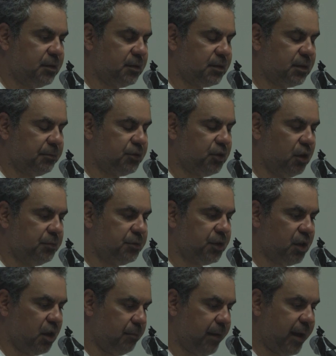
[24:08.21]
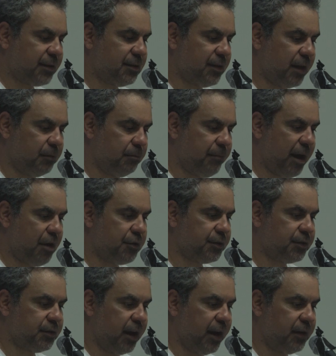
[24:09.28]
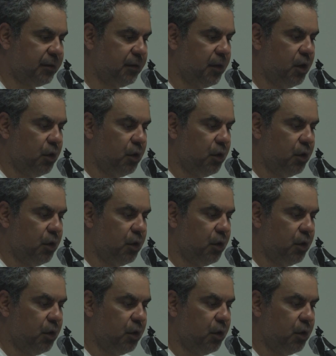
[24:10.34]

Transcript: And sometimes you go back to that embarrassed state